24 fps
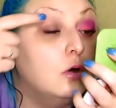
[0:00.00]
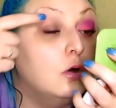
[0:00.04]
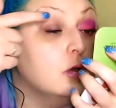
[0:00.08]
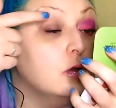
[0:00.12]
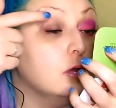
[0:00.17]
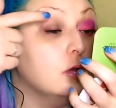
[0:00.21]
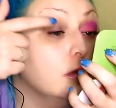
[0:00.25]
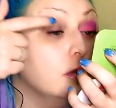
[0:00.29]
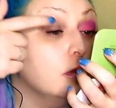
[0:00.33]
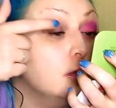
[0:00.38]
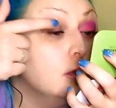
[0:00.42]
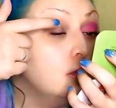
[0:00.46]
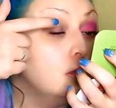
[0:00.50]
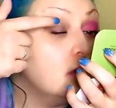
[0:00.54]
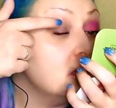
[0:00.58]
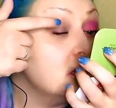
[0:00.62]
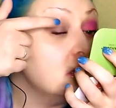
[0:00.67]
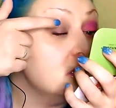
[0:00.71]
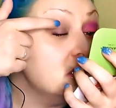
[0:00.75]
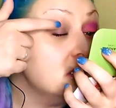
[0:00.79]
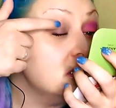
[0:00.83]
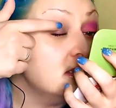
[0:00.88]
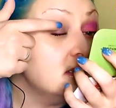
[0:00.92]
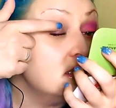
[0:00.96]
brushes.
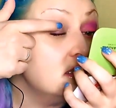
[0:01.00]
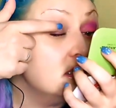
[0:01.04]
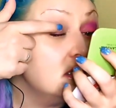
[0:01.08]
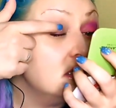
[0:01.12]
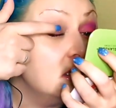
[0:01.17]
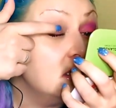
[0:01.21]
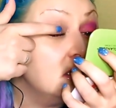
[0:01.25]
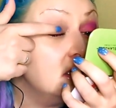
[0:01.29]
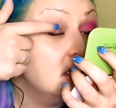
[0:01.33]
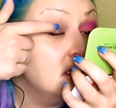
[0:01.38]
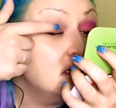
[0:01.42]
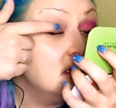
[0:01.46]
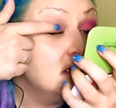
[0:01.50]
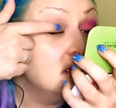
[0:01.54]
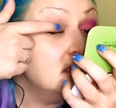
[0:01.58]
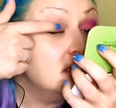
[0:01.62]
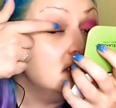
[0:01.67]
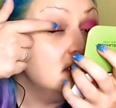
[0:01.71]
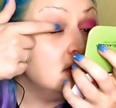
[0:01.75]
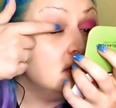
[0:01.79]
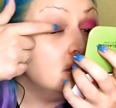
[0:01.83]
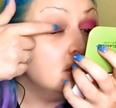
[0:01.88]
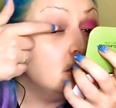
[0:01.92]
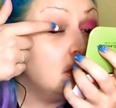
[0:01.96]
So what
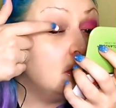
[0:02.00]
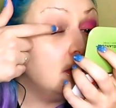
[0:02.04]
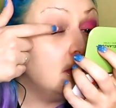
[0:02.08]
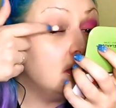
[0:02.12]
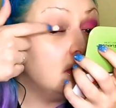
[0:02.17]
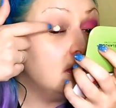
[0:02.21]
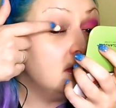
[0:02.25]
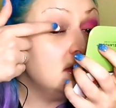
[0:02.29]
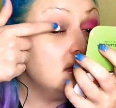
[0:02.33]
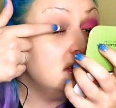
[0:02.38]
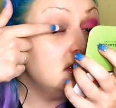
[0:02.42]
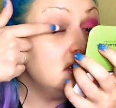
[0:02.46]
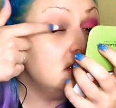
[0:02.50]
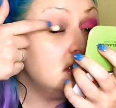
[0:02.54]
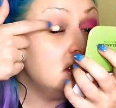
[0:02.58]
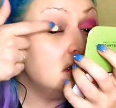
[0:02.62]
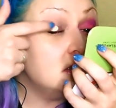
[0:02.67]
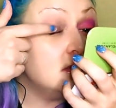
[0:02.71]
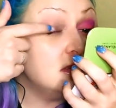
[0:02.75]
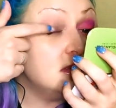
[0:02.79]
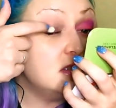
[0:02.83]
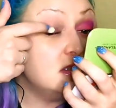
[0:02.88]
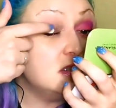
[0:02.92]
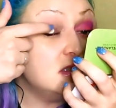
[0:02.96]
we're going to do is just
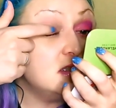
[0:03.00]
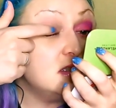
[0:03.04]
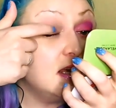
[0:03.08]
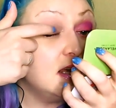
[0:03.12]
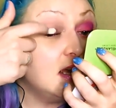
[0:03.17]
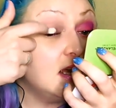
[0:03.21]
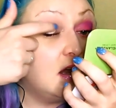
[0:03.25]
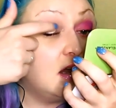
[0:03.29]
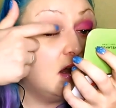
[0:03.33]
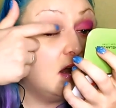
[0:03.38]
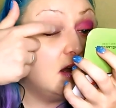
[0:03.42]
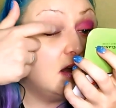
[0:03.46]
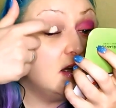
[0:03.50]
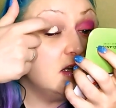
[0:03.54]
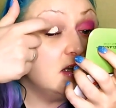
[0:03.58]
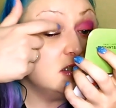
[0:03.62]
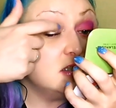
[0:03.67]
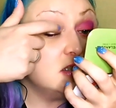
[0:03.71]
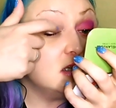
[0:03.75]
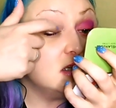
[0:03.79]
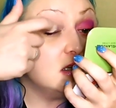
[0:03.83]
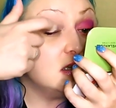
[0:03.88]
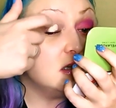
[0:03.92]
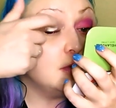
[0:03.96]
take our eyeshadow
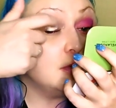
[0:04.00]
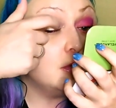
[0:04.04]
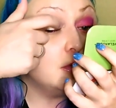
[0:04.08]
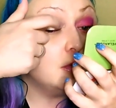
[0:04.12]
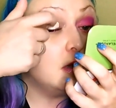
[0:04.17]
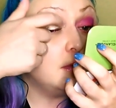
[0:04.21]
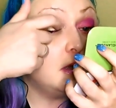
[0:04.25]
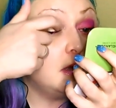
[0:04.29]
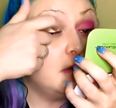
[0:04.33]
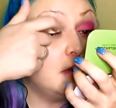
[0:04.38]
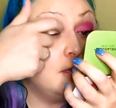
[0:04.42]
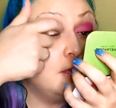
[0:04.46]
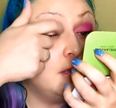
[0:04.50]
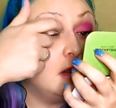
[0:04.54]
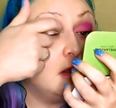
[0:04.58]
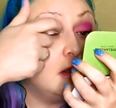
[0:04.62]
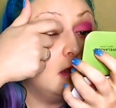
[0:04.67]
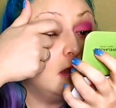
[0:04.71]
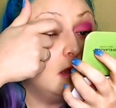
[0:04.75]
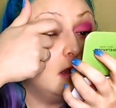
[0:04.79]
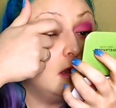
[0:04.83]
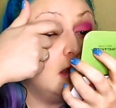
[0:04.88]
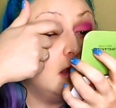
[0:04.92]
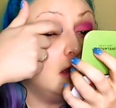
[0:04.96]
primer,
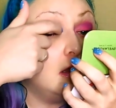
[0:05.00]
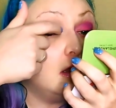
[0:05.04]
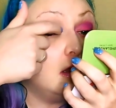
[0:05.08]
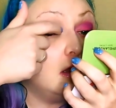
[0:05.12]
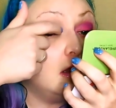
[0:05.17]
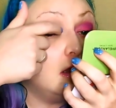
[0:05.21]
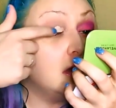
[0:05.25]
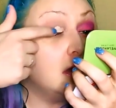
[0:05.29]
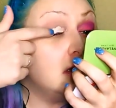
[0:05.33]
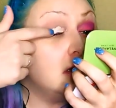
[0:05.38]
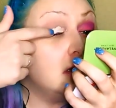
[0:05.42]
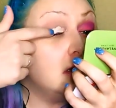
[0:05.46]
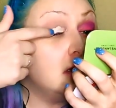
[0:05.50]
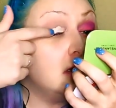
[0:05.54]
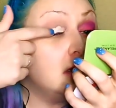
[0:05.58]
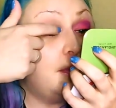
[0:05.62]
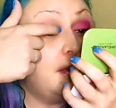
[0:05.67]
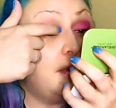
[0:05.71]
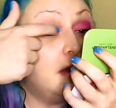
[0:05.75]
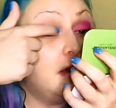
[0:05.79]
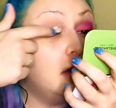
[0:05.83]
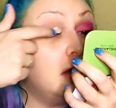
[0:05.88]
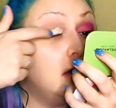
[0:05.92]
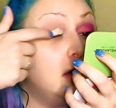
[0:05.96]
and we're going to pop it
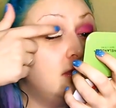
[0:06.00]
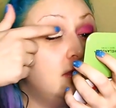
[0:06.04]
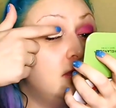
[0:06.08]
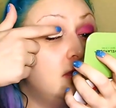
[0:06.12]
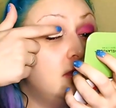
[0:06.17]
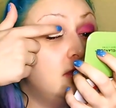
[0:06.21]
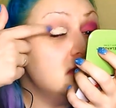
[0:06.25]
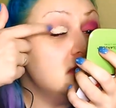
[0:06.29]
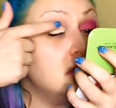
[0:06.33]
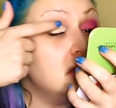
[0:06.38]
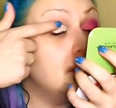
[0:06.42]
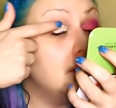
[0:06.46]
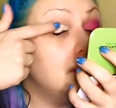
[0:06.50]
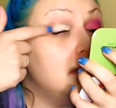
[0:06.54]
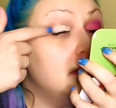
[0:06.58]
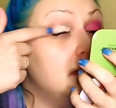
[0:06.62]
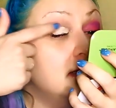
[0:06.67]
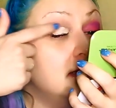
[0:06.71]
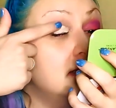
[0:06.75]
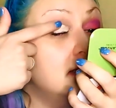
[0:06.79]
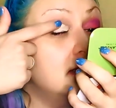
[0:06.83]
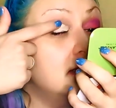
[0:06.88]
over our top lid.